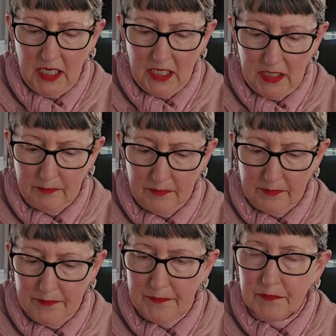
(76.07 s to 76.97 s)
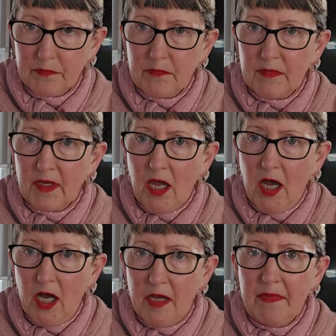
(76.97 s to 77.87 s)
Um,
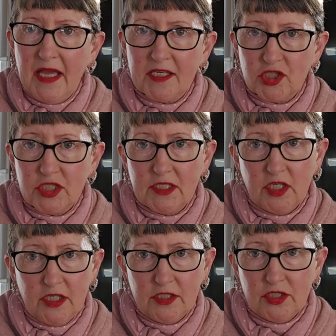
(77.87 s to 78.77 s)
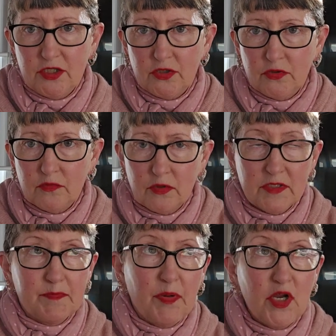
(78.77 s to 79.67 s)
I'm actually going to,
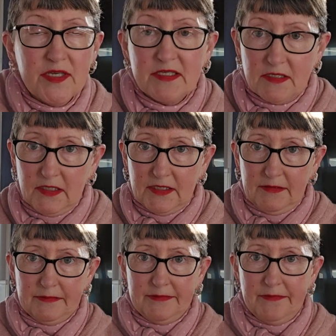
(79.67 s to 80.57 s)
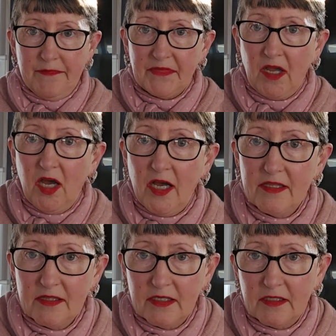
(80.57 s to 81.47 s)
because personally, I
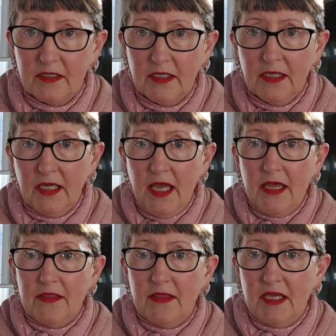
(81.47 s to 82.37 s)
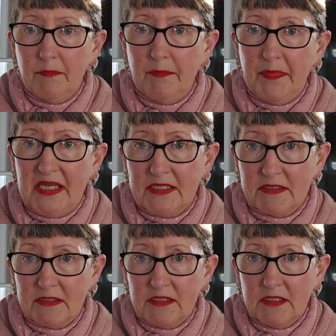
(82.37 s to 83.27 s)
think their
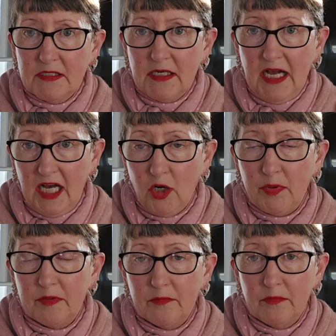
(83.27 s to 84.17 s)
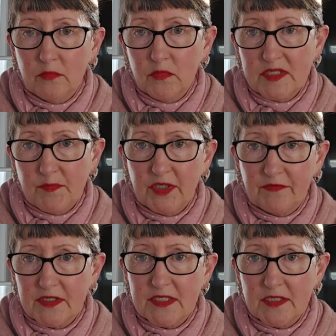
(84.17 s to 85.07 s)
best album was
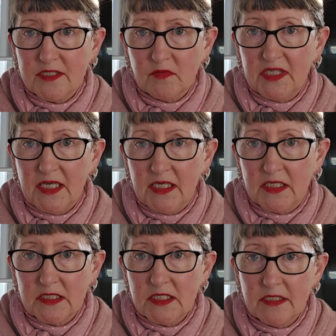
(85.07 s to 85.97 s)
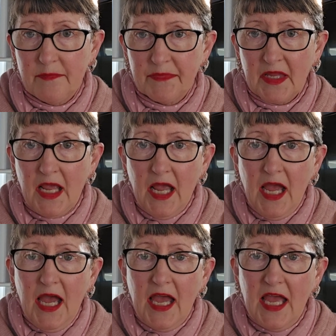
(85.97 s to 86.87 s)
Breakfast at Sweethearts
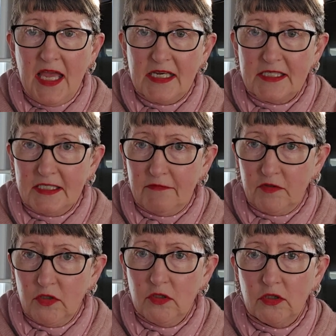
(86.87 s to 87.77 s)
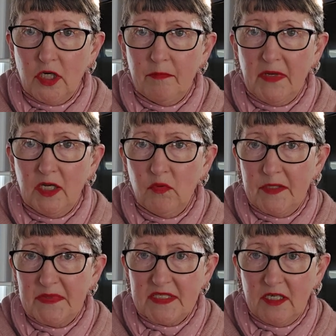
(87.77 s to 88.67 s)
and if you look on my
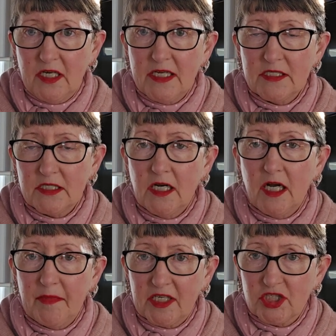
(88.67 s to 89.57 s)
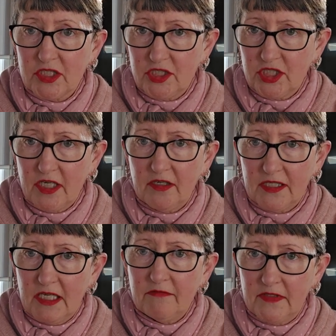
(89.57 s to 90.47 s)
website I'm actually
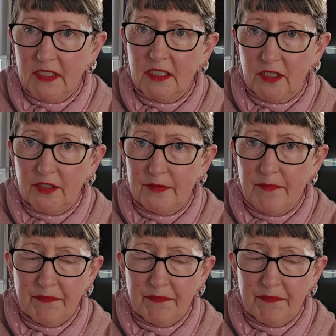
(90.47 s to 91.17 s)
sharing that video